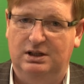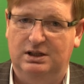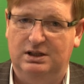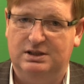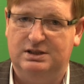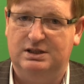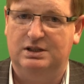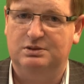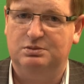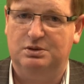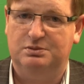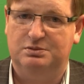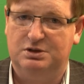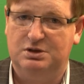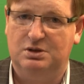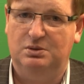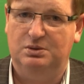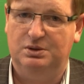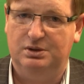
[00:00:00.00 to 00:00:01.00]
Is that what
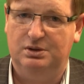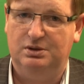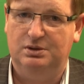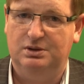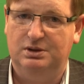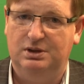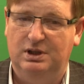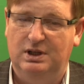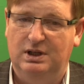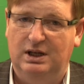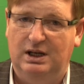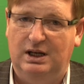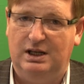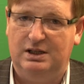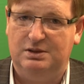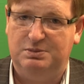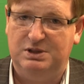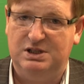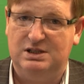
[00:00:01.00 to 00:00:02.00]
was going on?
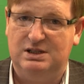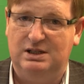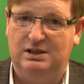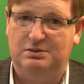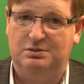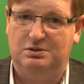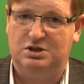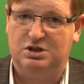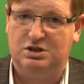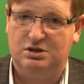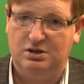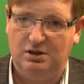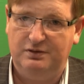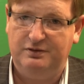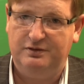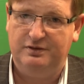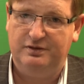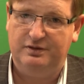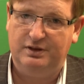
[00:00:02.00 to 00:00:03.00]
And basically, it was
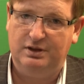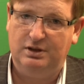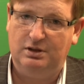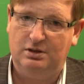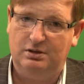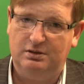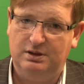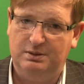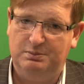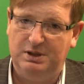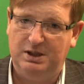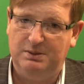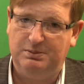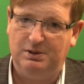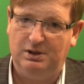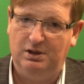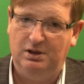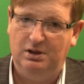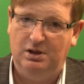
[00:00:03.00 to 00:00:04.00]
stuff the ordinary
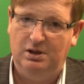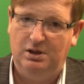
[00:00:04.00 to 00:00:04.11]
people